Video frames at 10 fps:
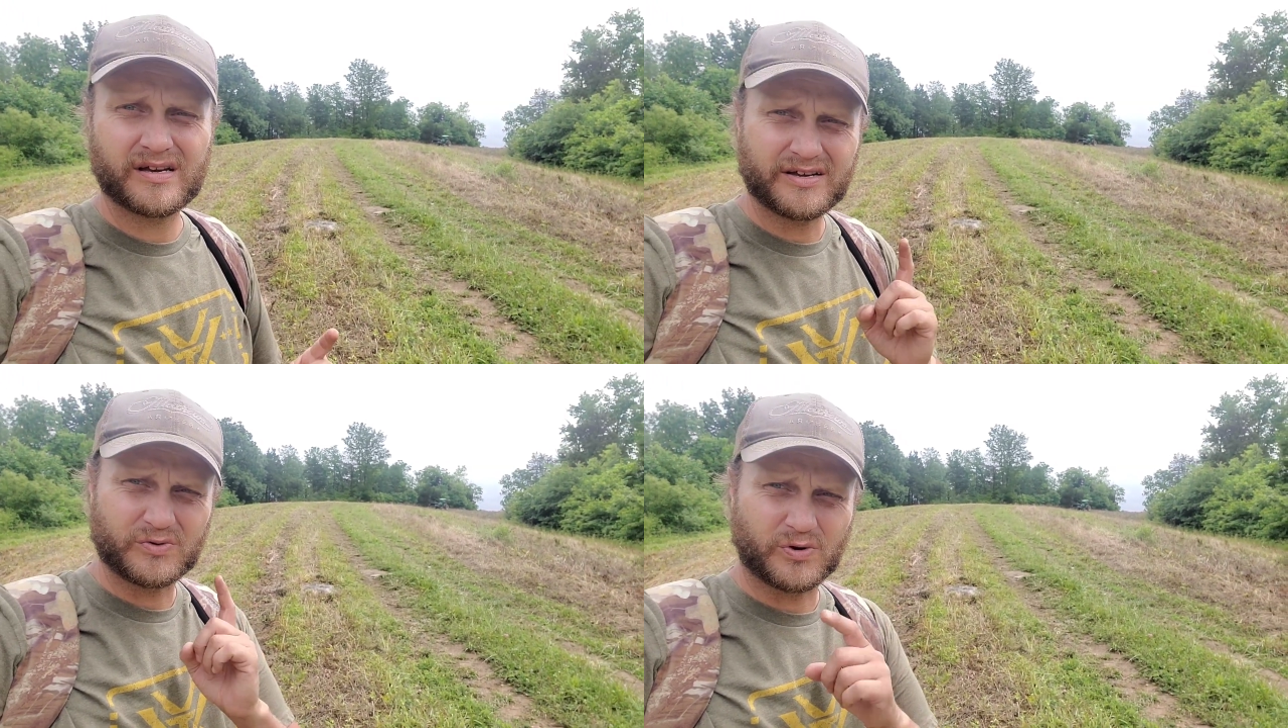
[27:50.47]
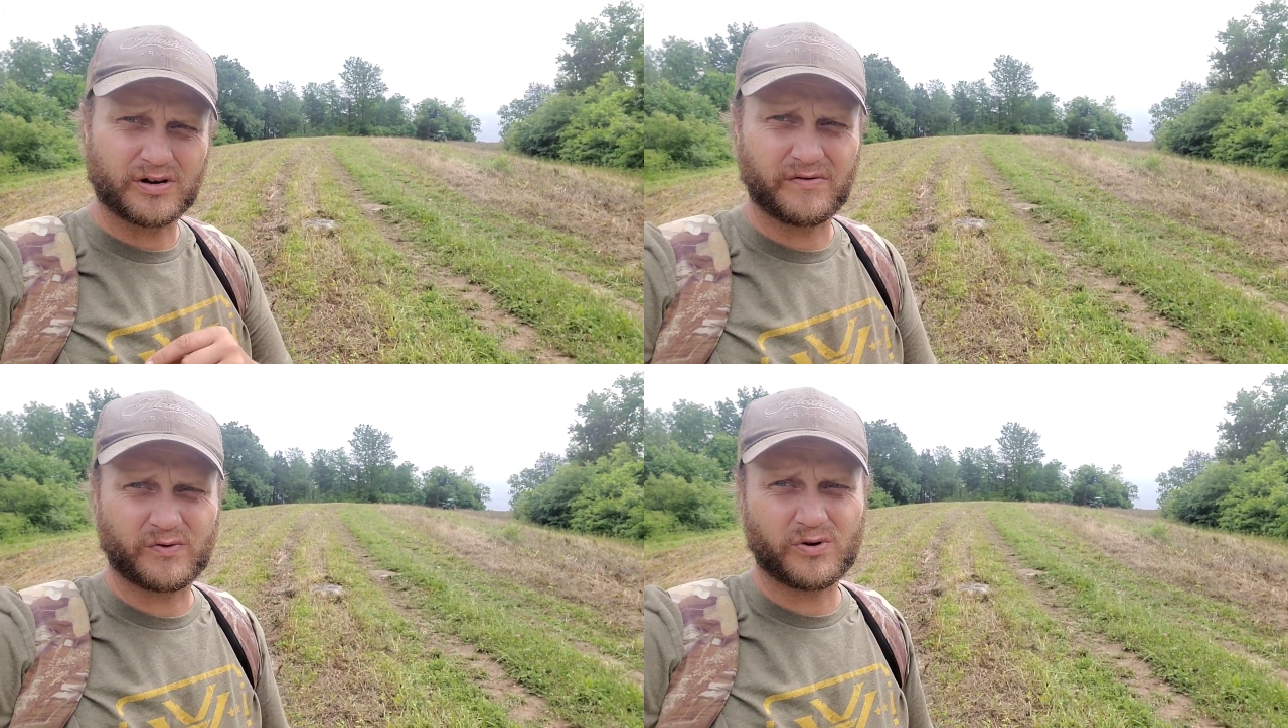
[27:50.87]
is
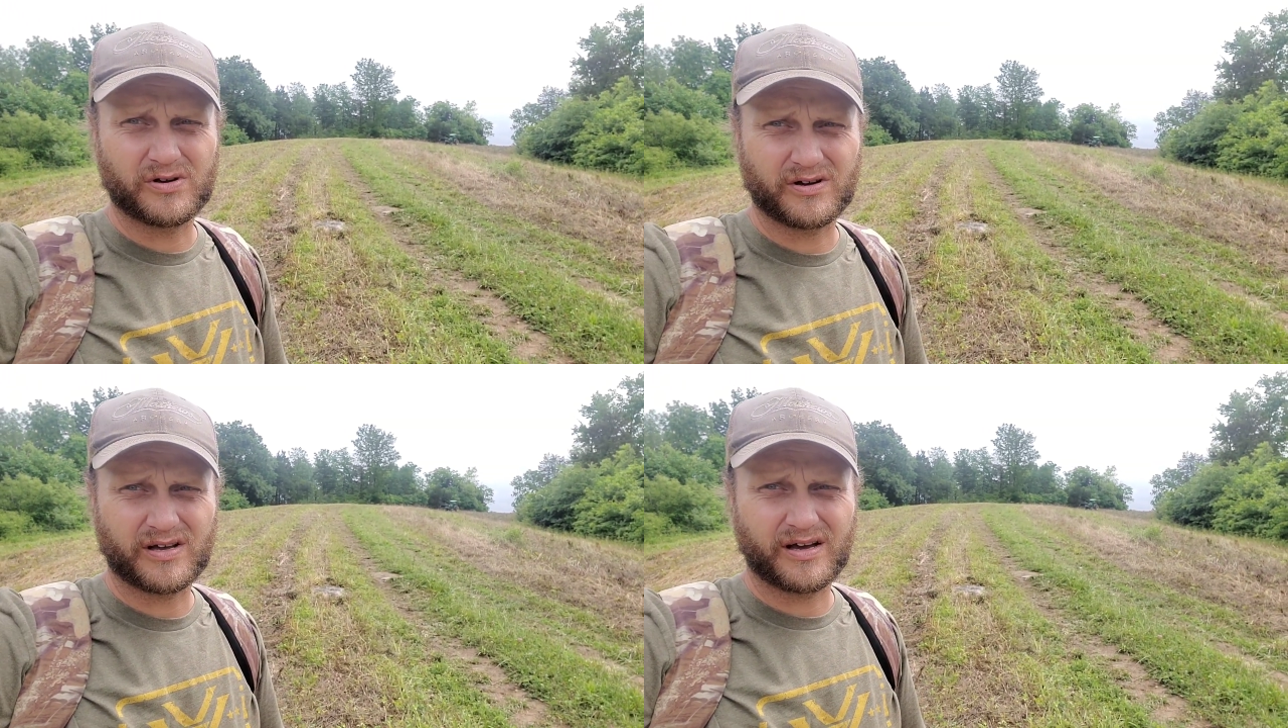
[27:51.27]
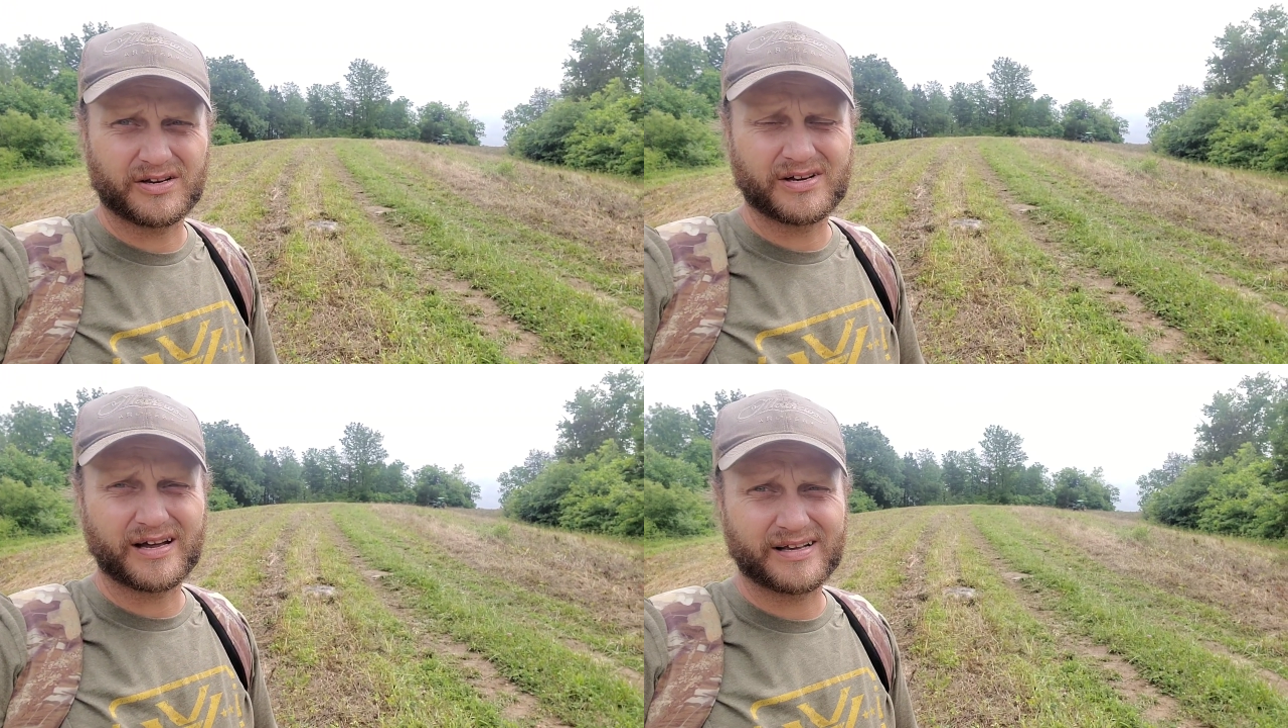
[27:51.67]
working for you
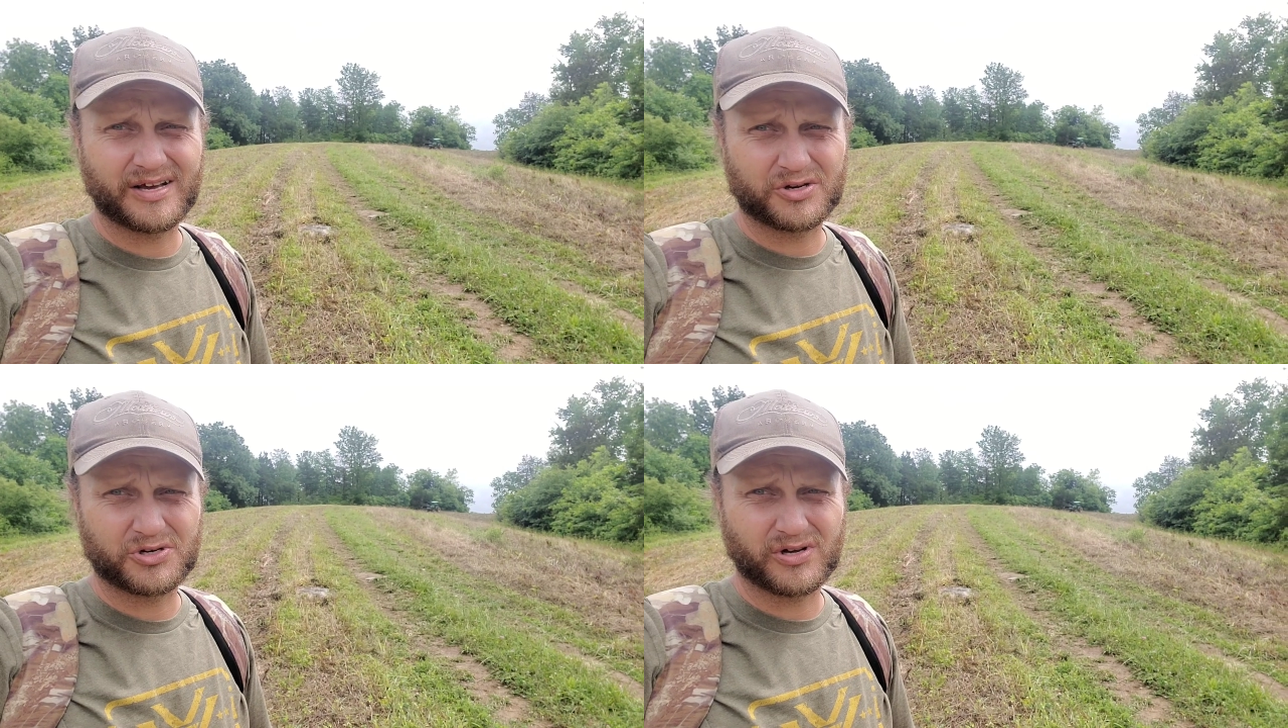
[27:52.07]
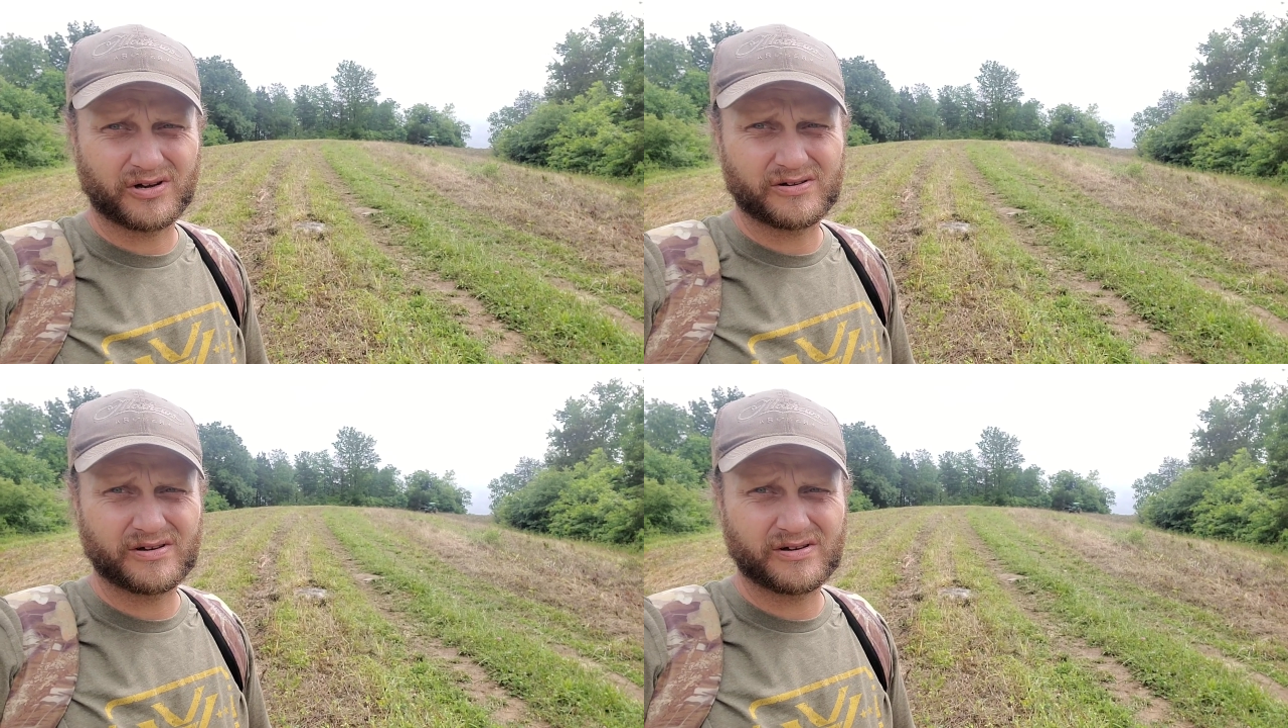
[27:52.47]
guys, not against you